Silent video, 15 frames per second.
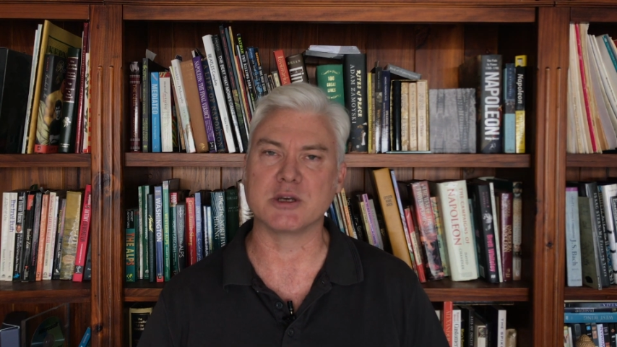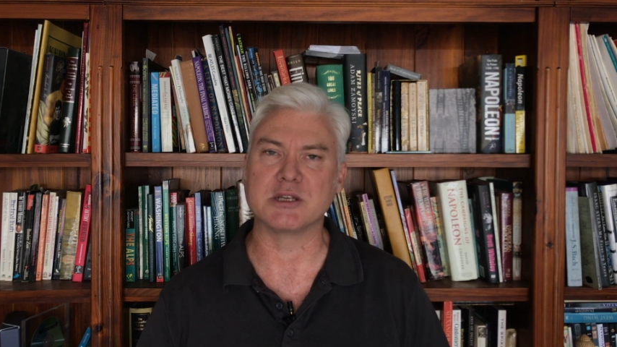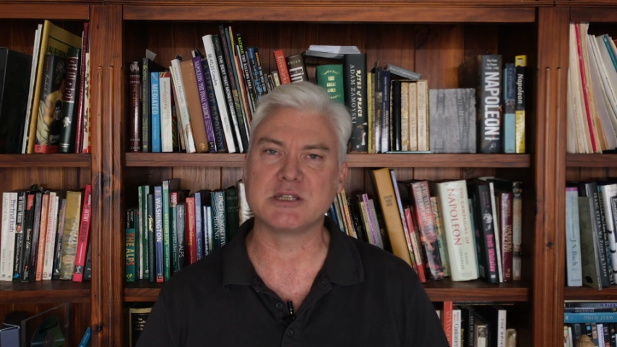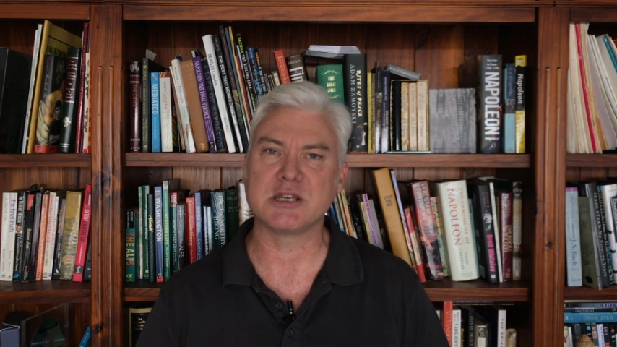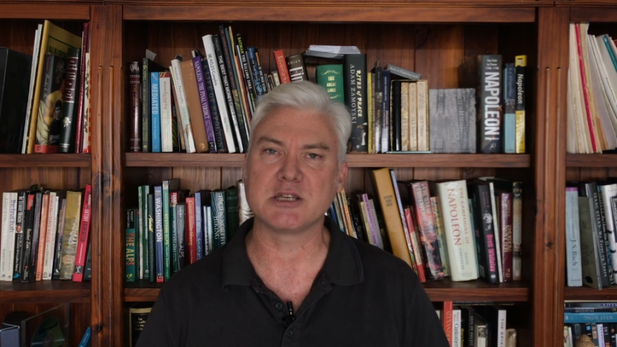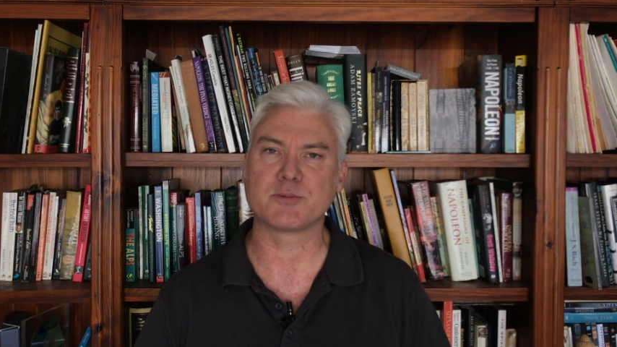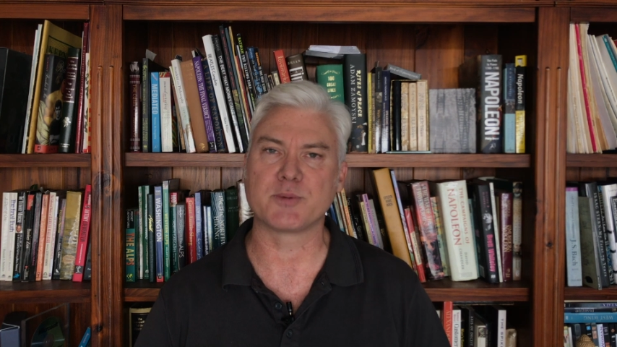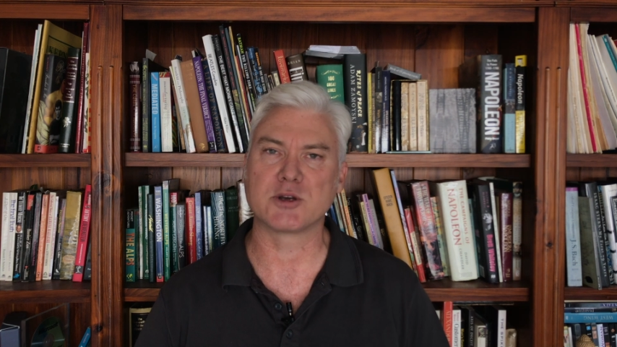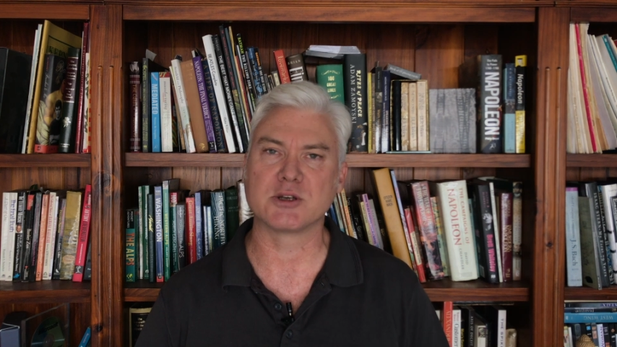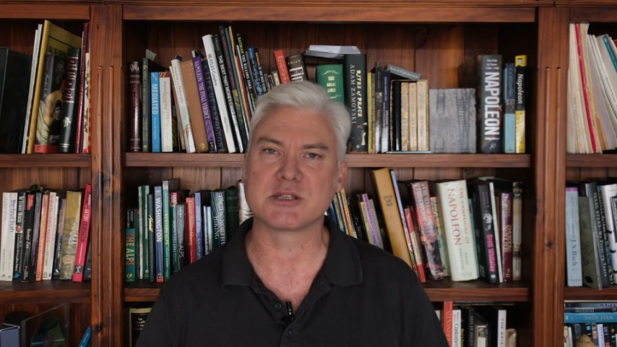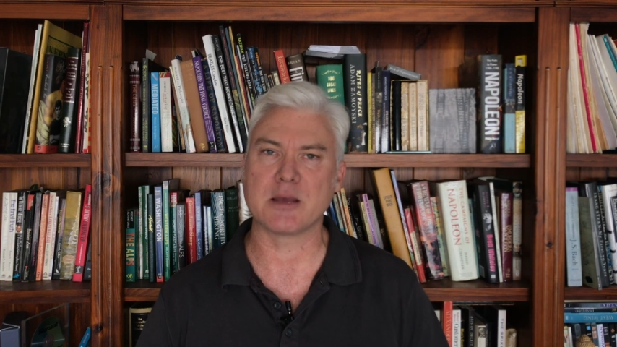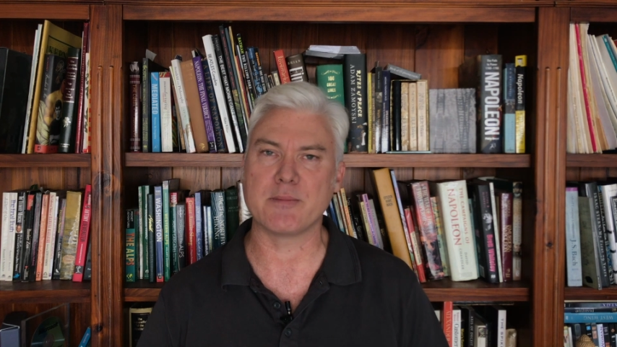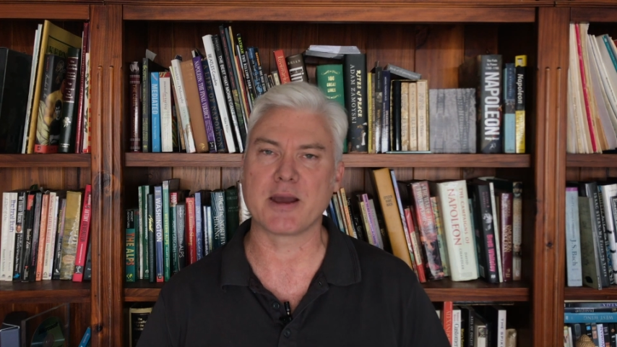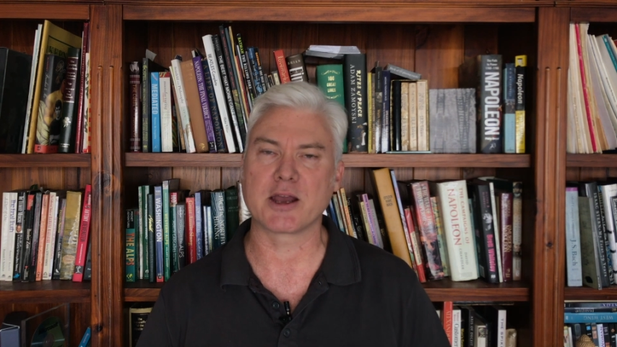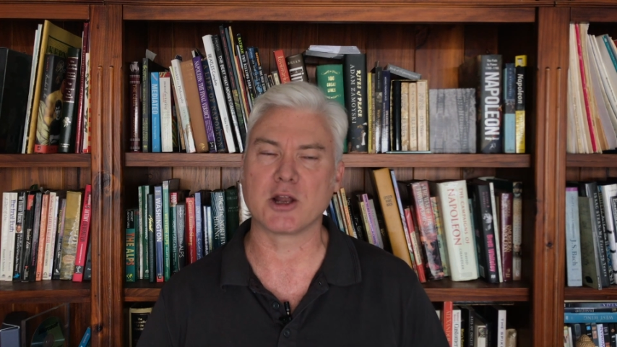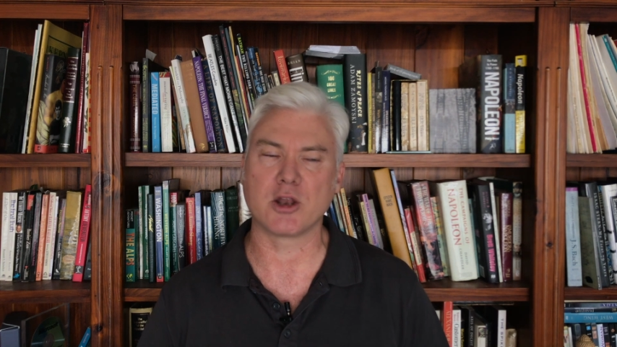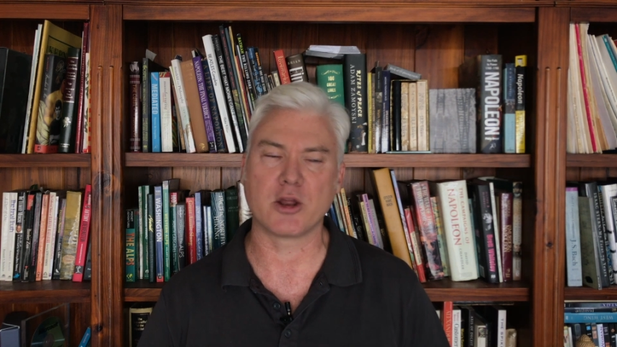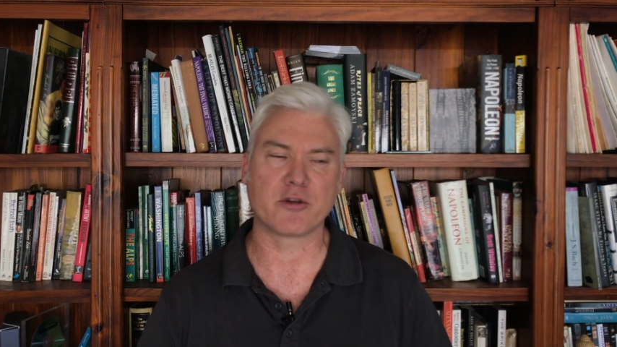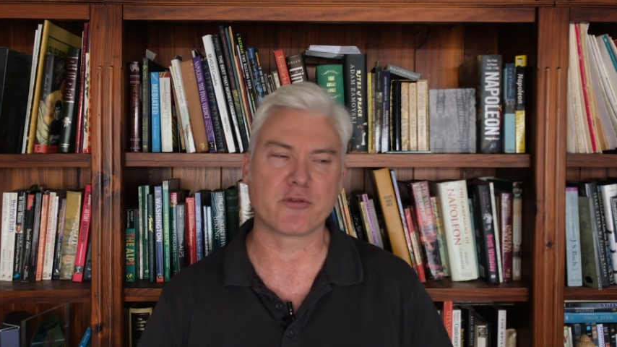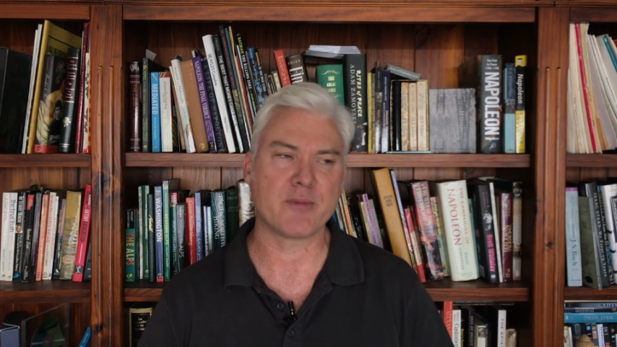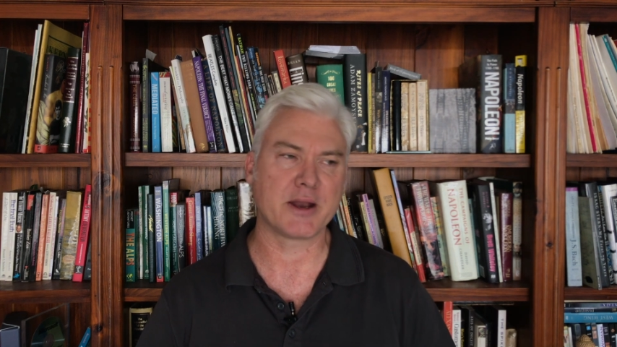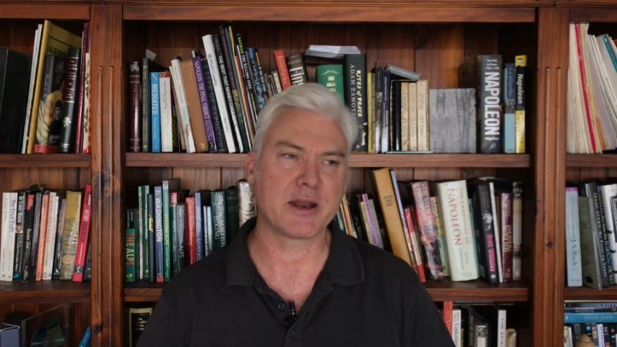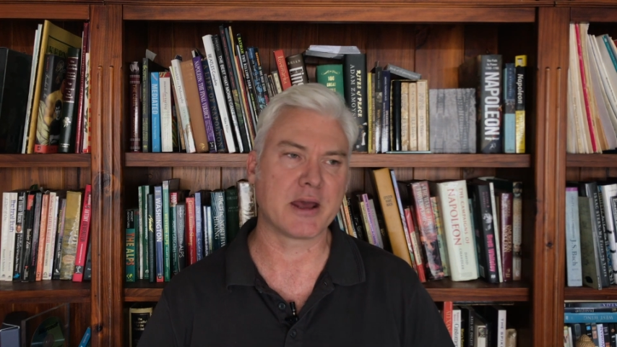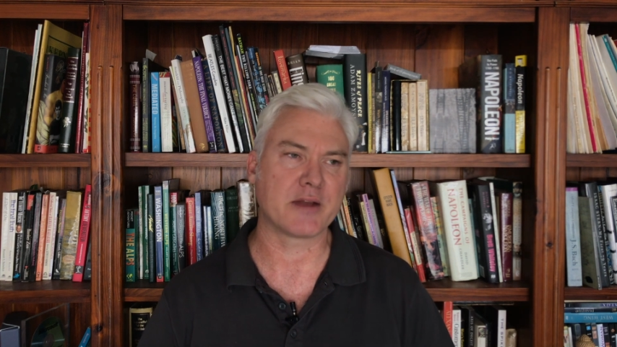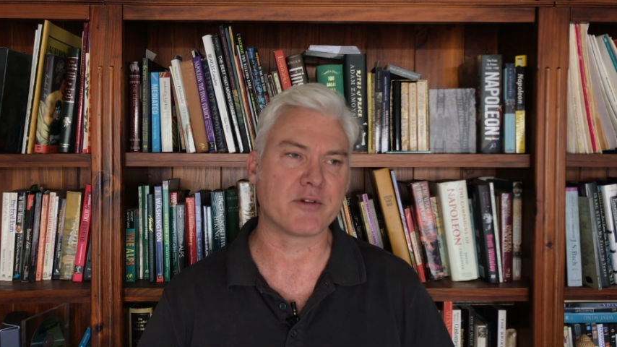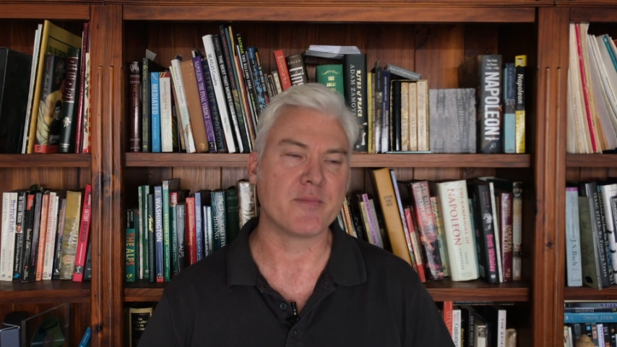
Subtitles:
to exist because they make a lot of money